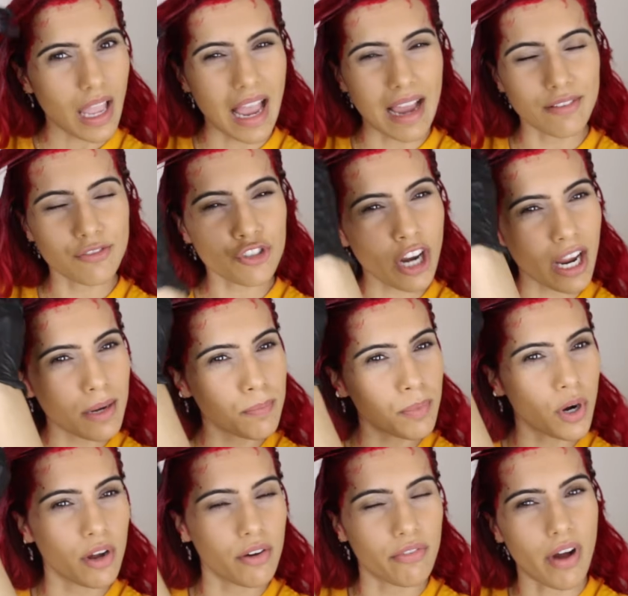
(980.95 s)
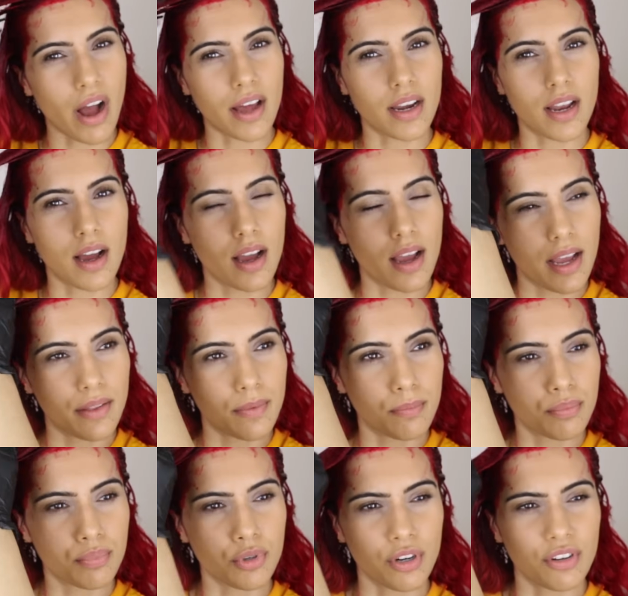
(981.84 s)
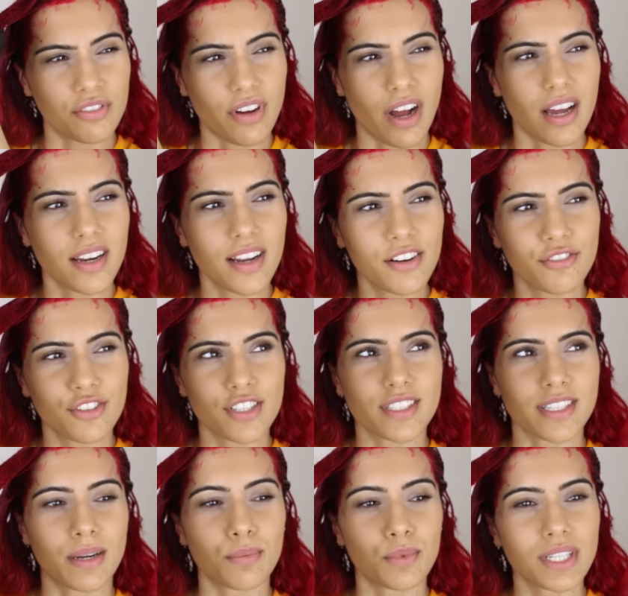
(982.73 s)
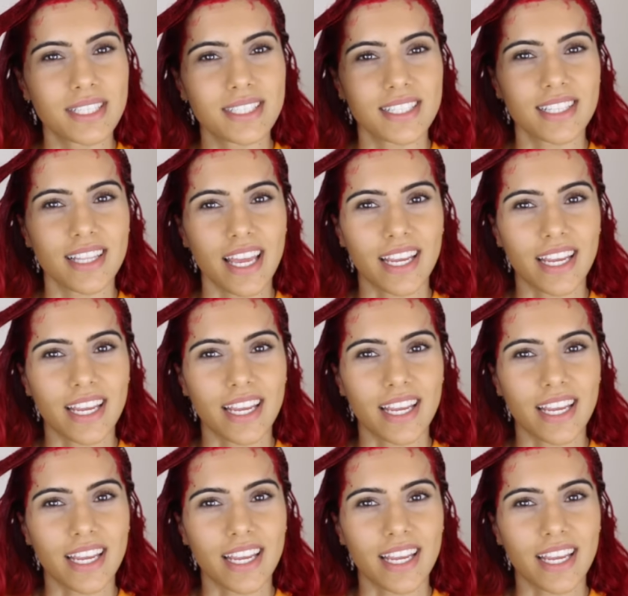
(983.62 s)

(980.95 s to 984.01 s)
I've tried Pravana, and Pravana for some reason,